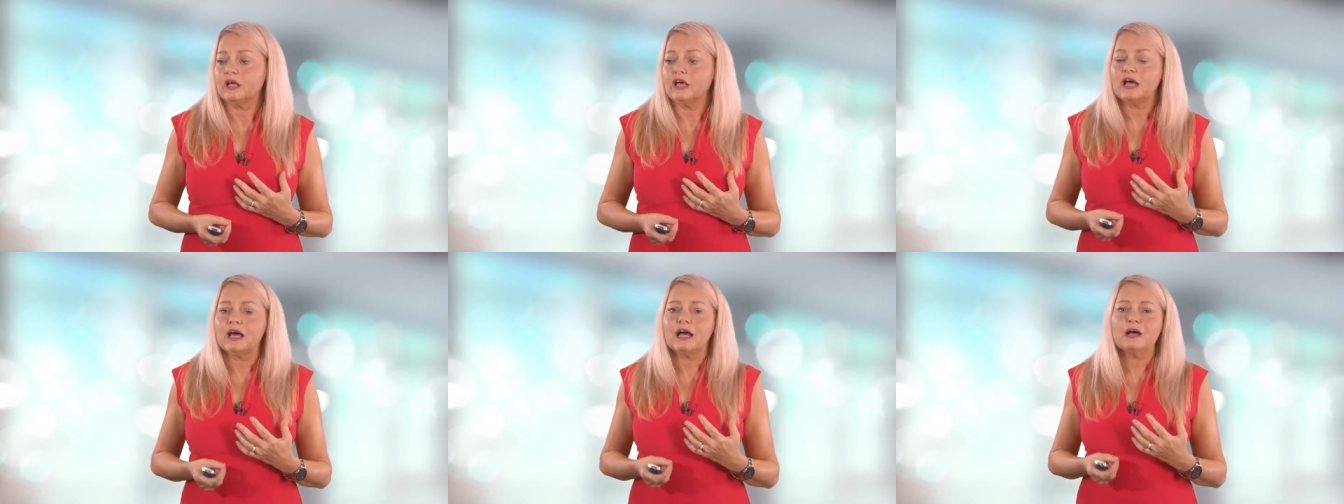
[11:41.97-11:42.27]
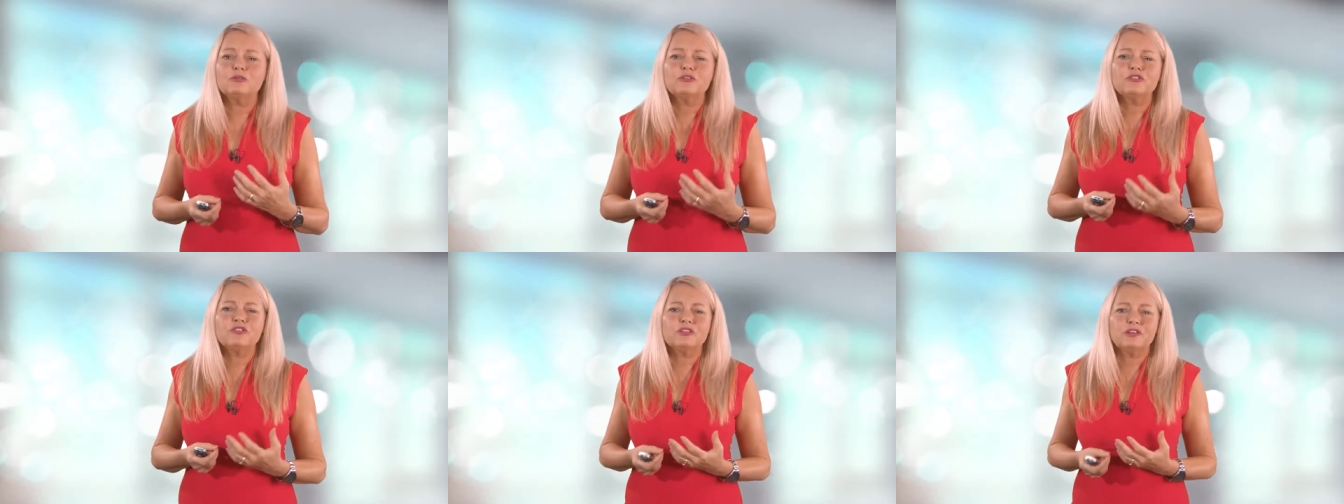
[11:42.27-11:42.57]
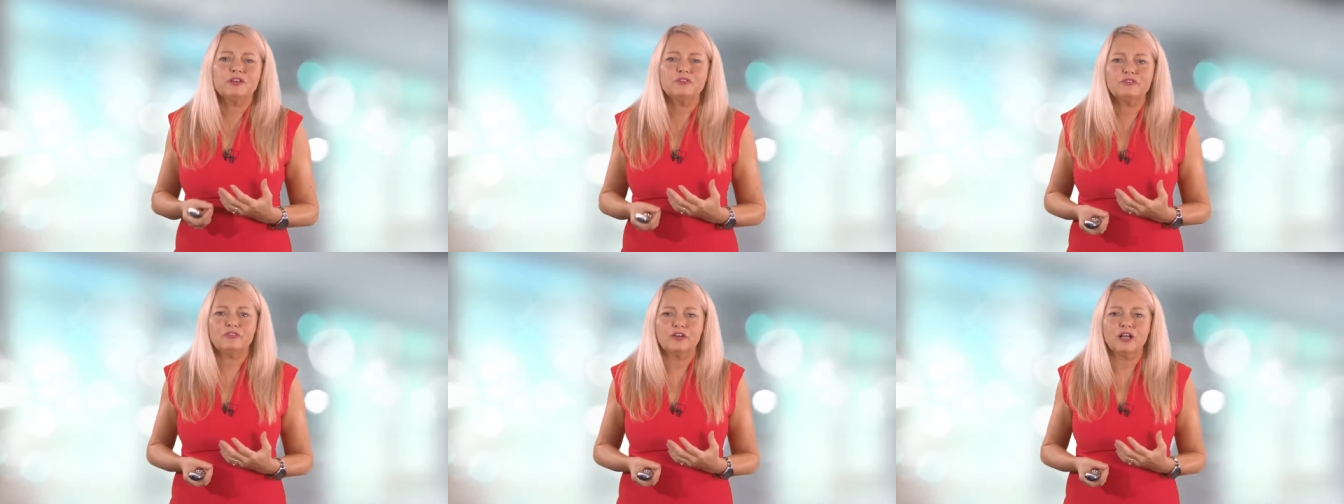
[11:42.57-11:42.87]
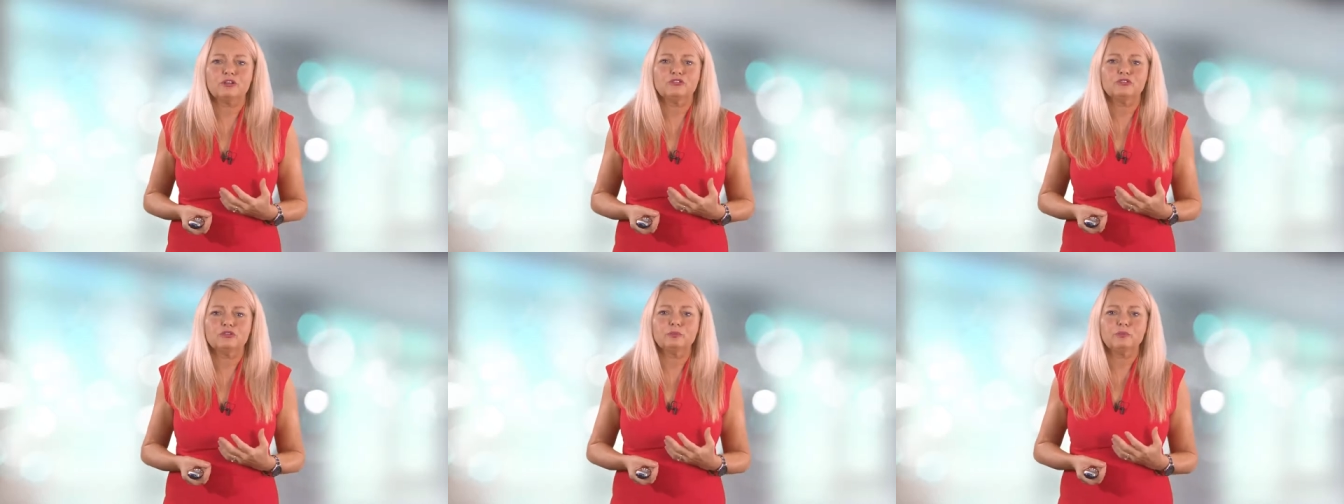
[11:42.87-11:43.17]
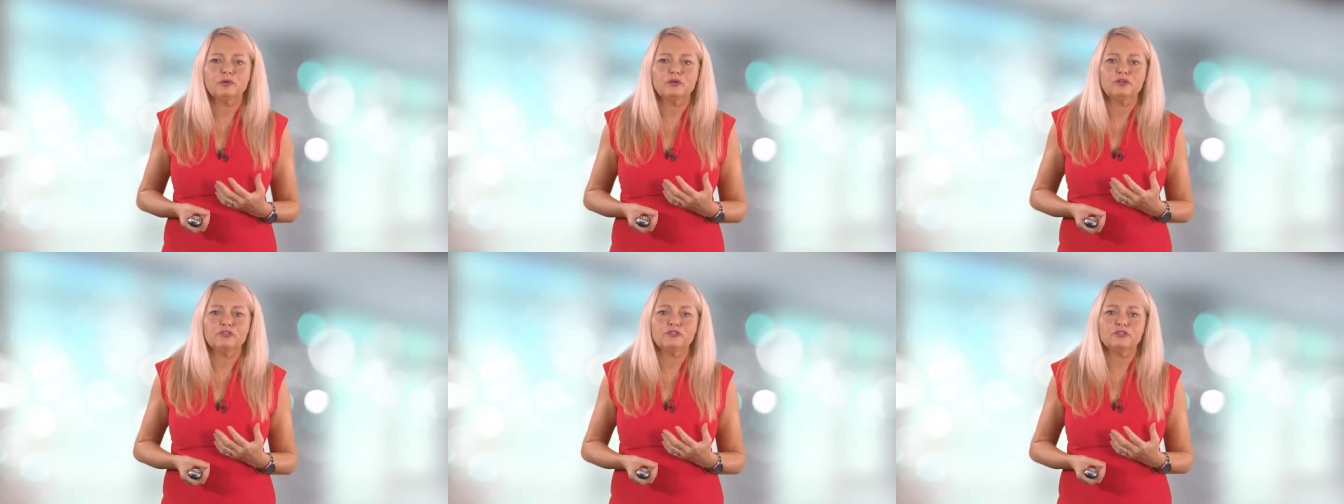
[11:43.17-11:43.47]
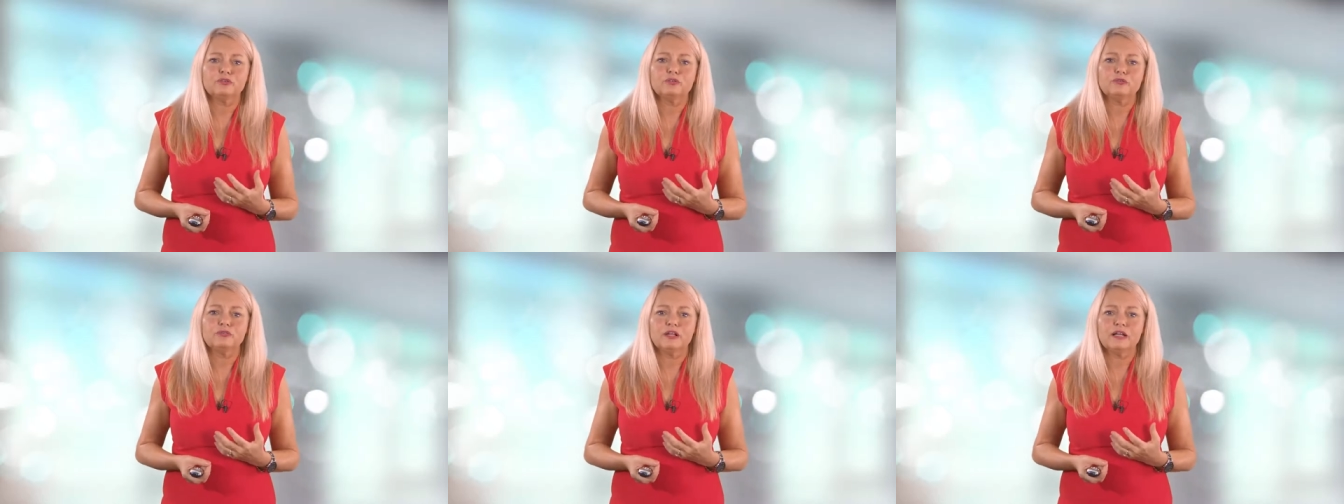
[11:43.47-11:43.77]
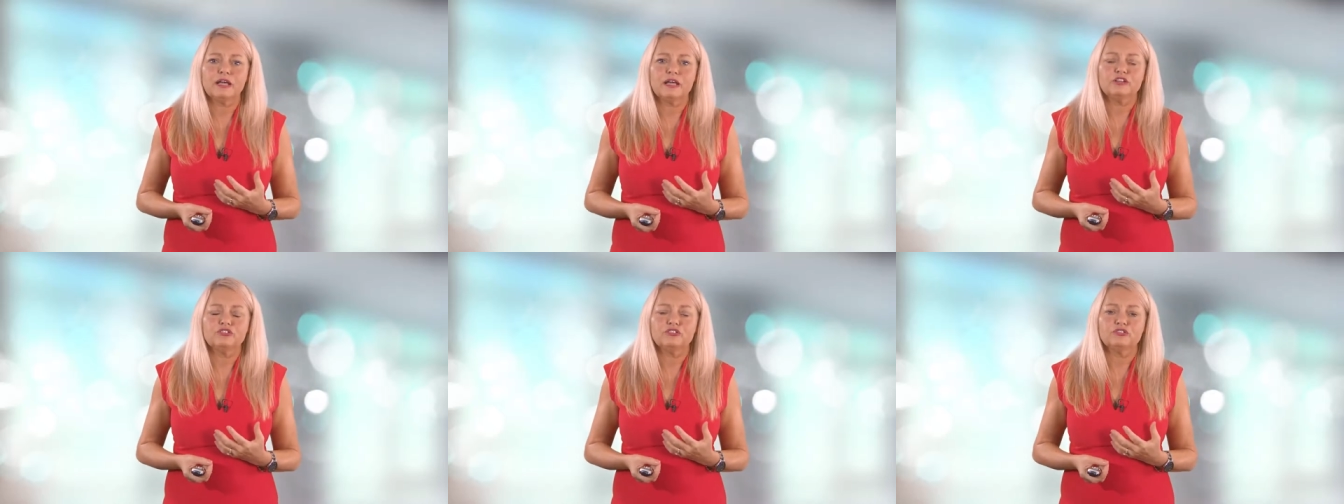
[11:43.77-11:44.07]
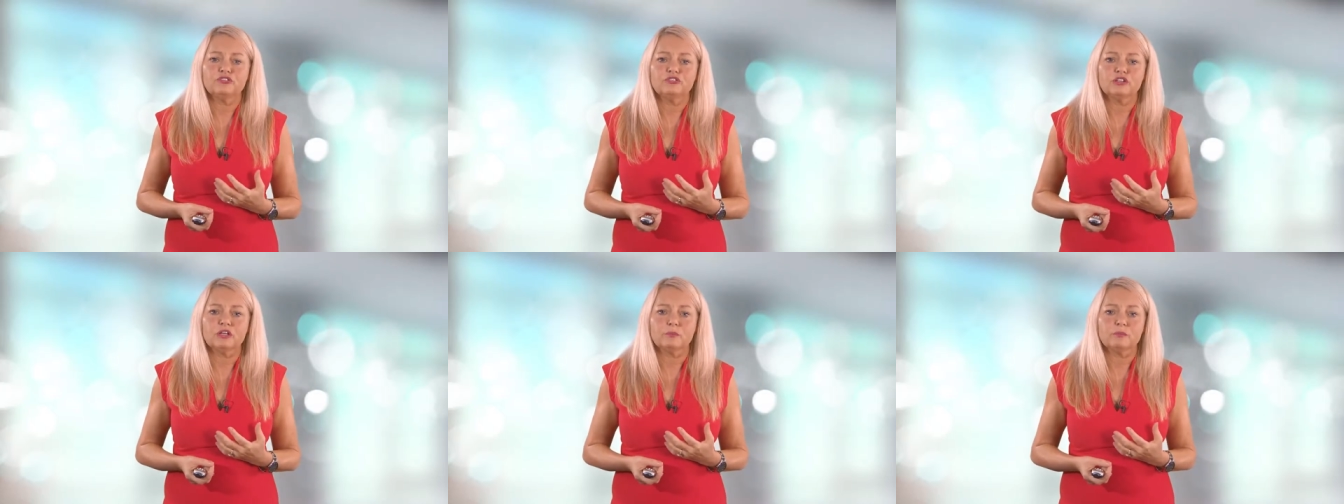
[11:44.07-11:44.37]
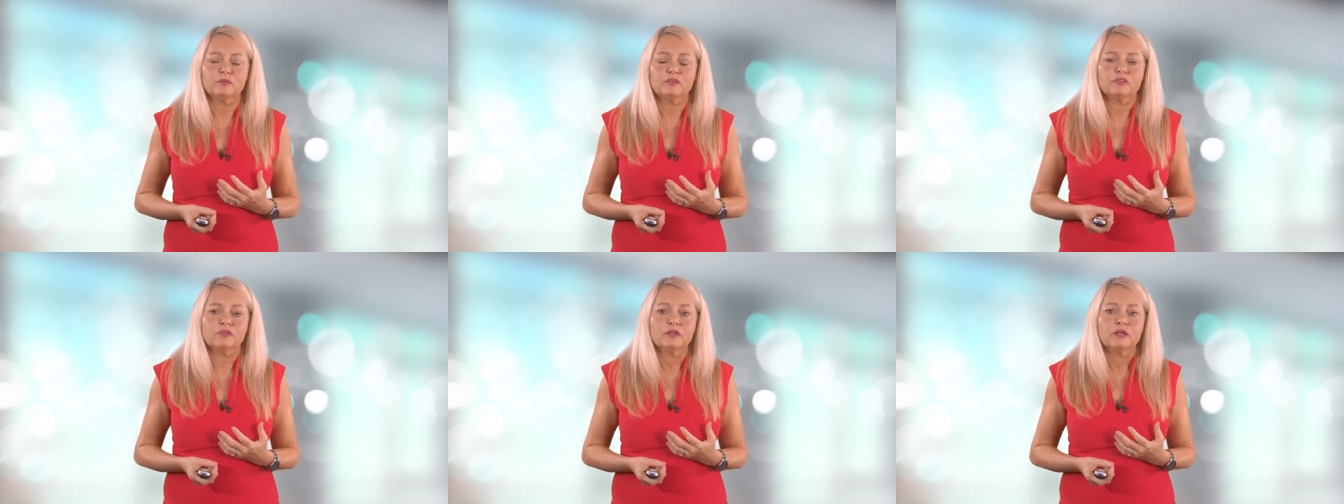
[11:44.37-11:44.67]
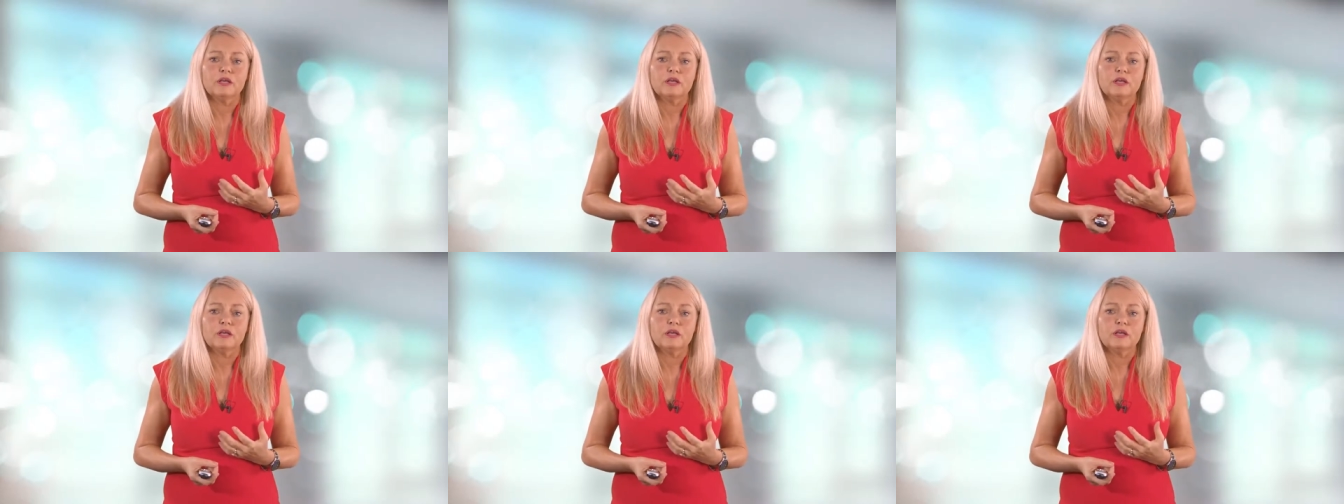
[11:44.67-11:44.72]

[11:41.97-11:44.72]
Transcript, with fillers: How does it affect your personal relationships?